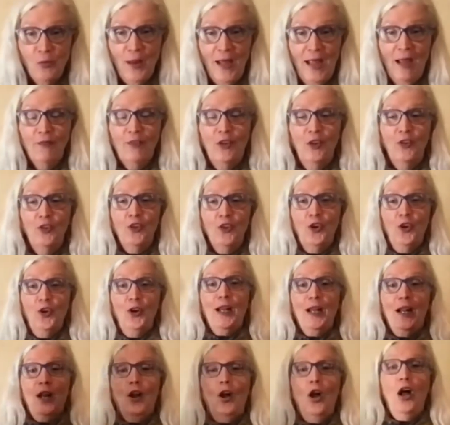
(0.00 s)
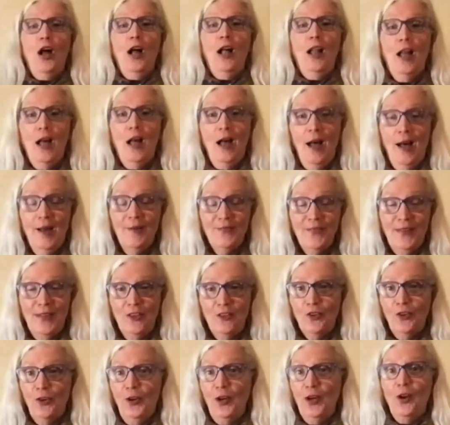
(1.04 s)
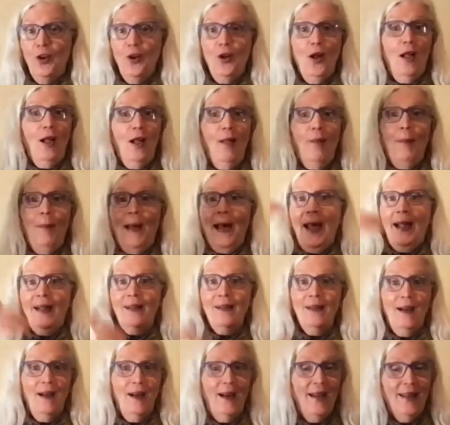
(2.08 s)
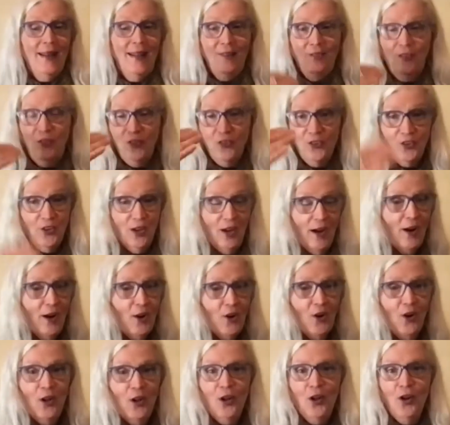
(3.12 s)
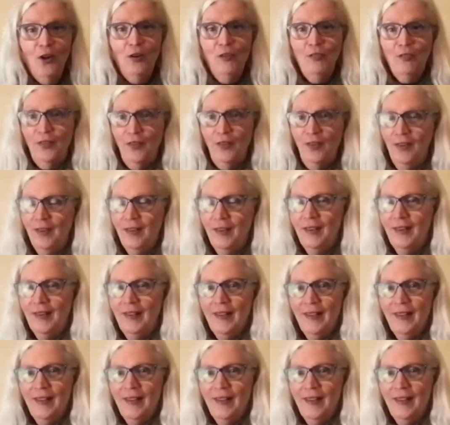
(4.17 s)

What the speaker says: We have to turn it all off and turn it all back on and start all over.